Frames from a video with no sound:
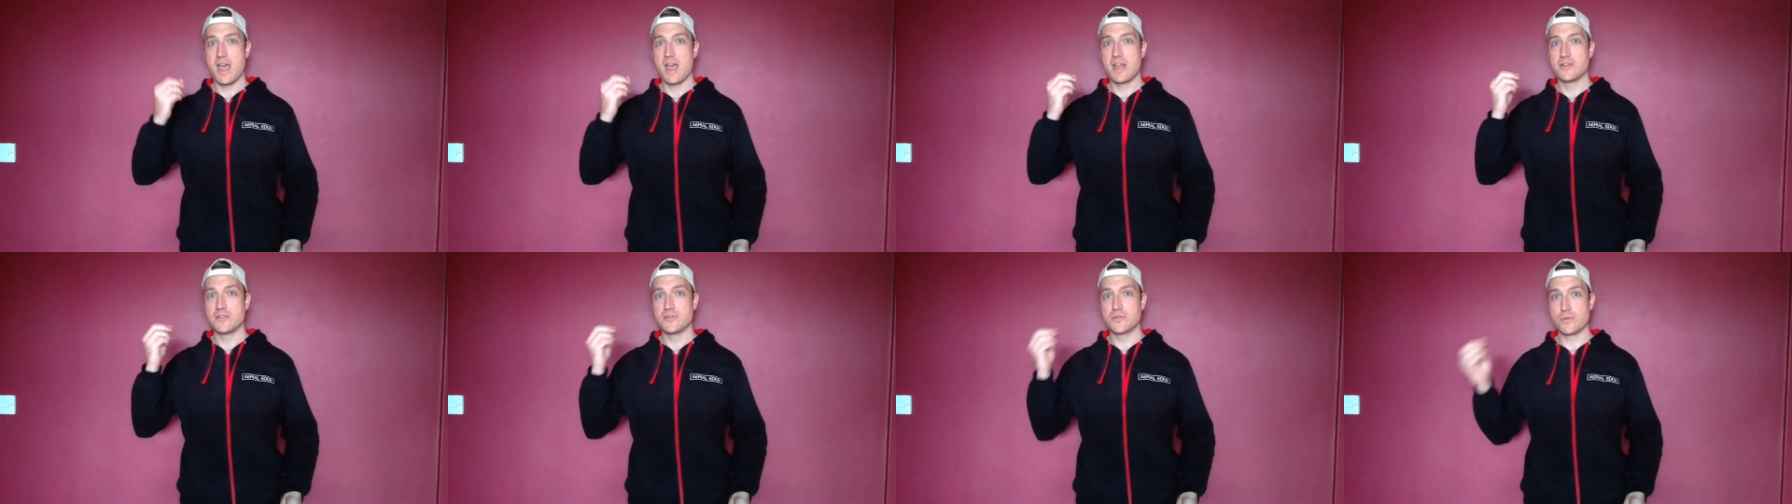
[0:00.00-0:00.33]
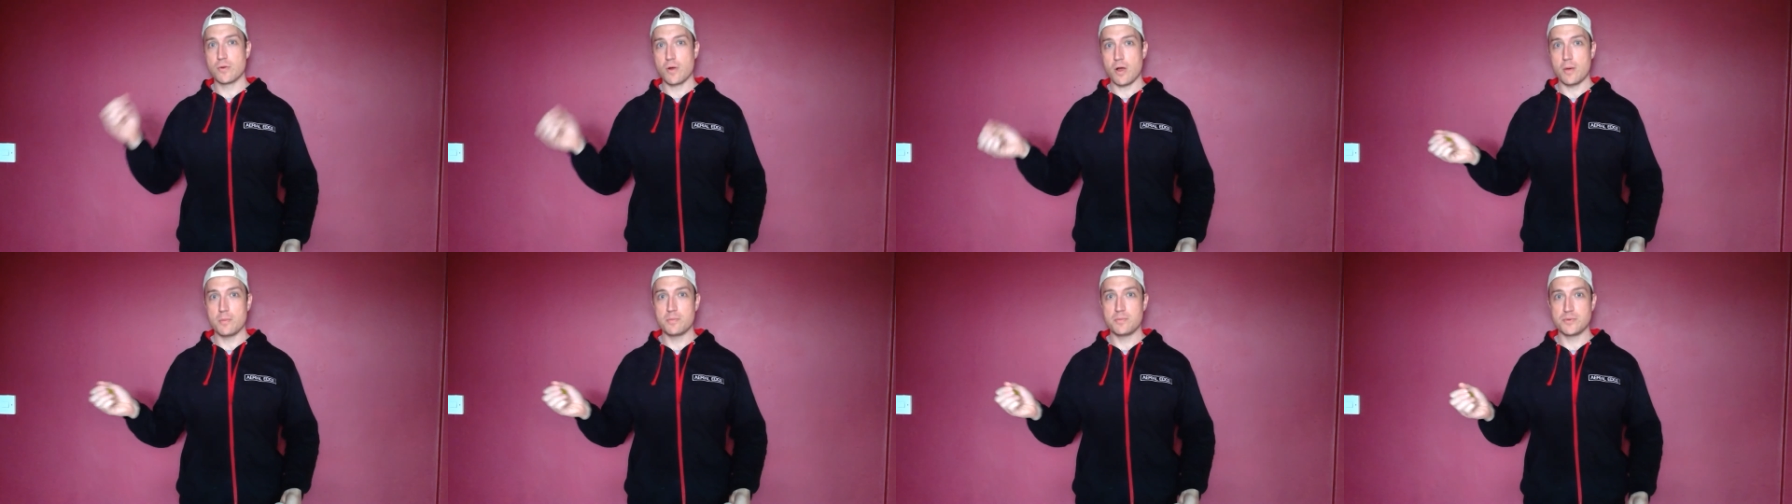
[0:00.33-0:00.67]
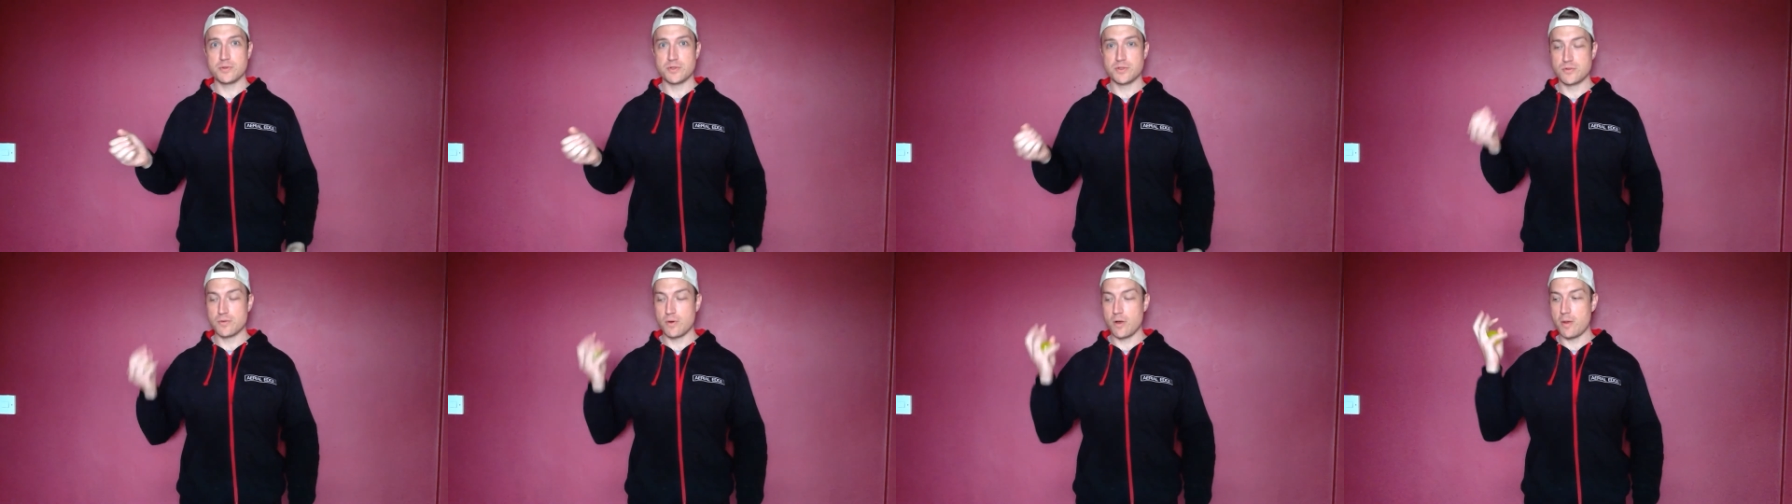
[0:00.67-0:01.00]
drop,
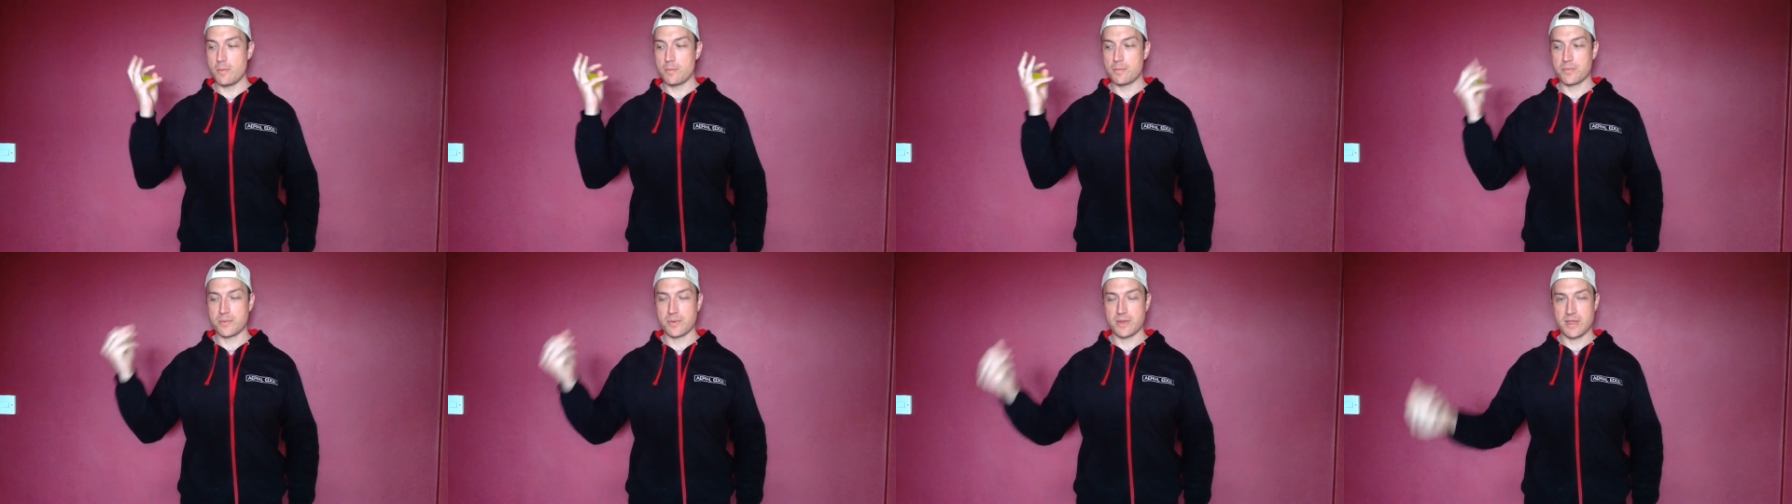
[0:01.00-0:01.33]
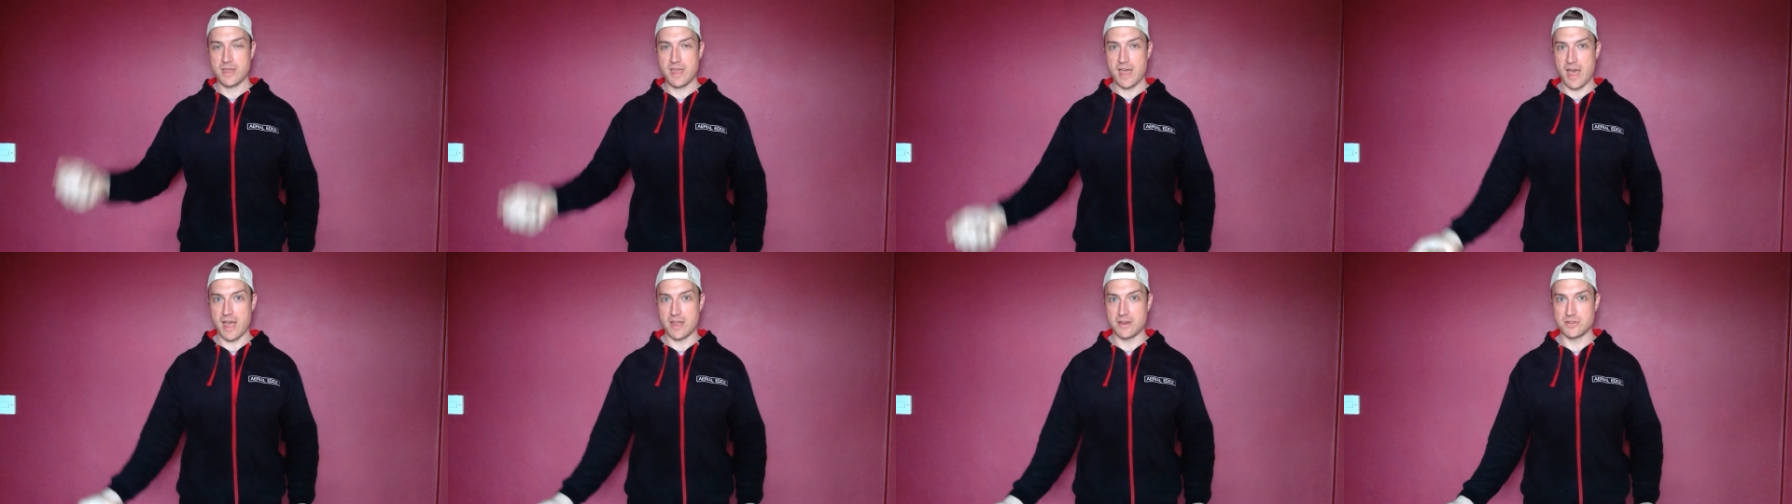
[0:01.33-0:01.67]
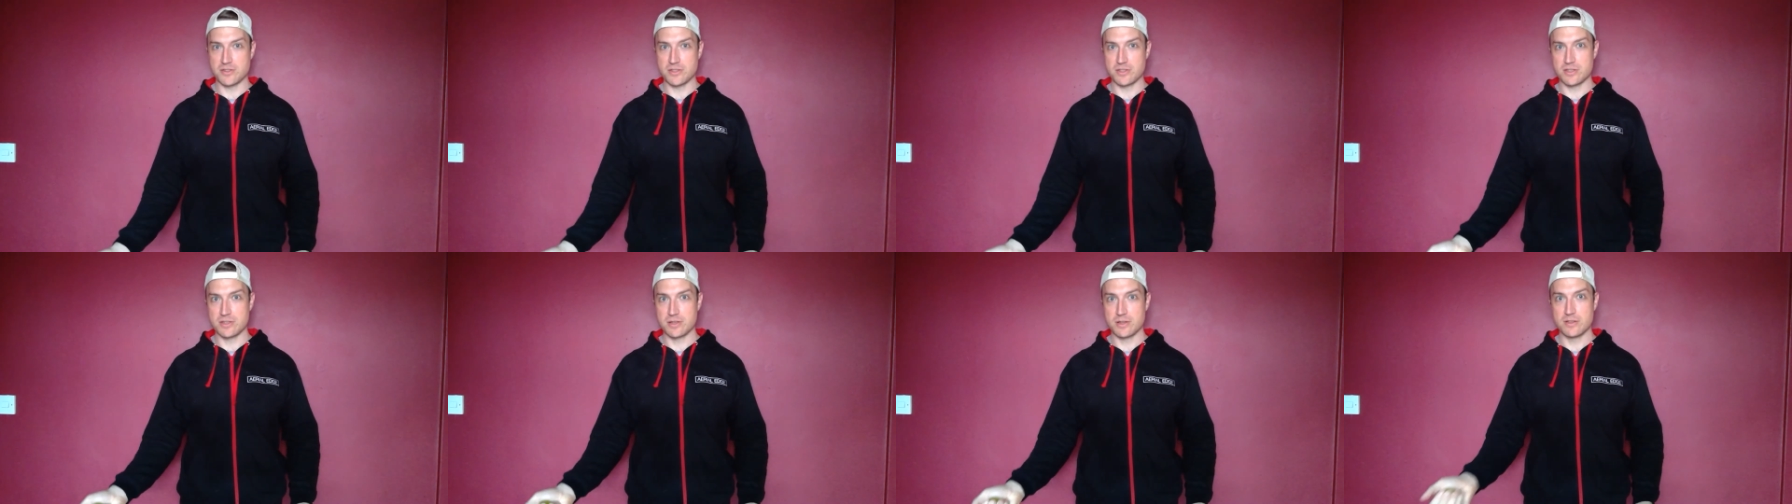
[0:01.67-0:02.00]
drop,
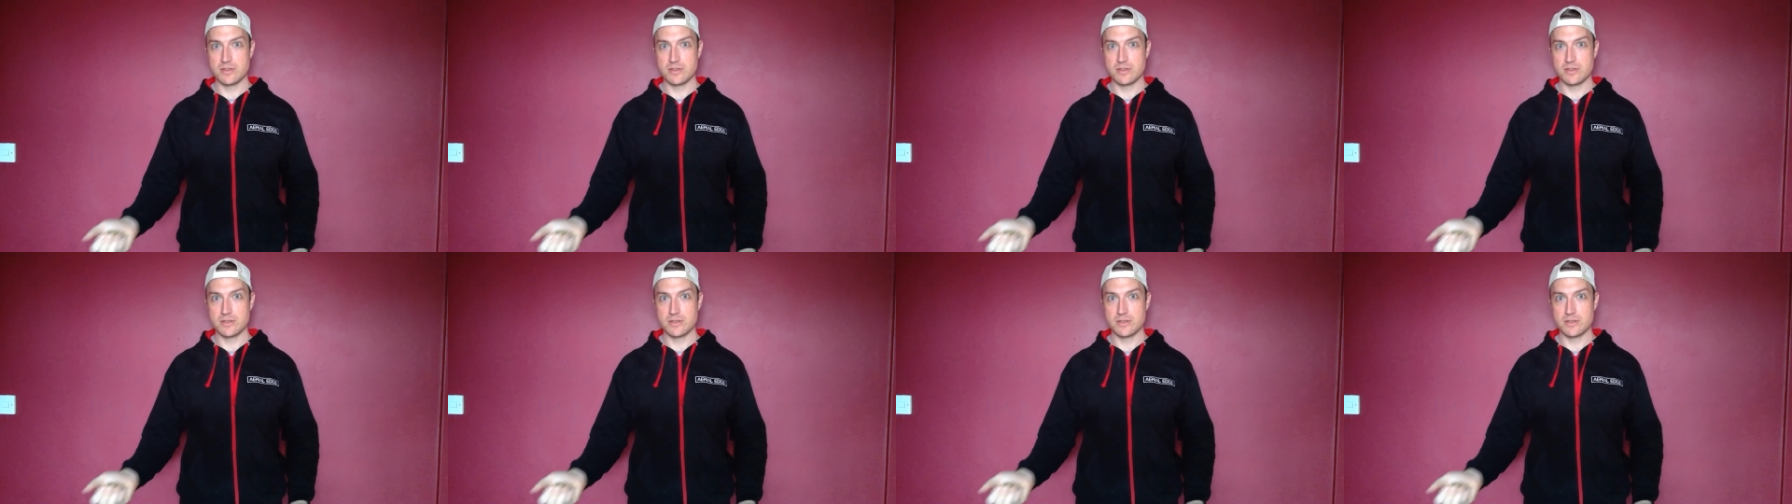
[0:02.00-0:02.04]
catch.